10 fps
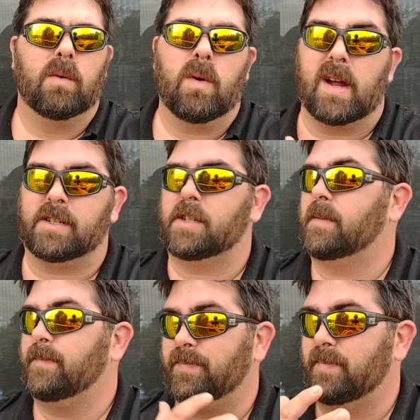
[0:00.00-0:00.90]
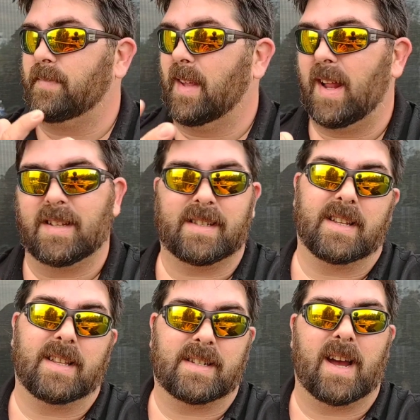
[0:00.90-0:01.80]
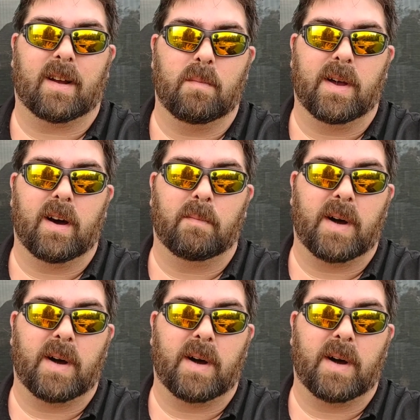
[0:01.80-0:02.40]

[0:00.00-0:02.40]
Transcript: which honestly the Taco Bell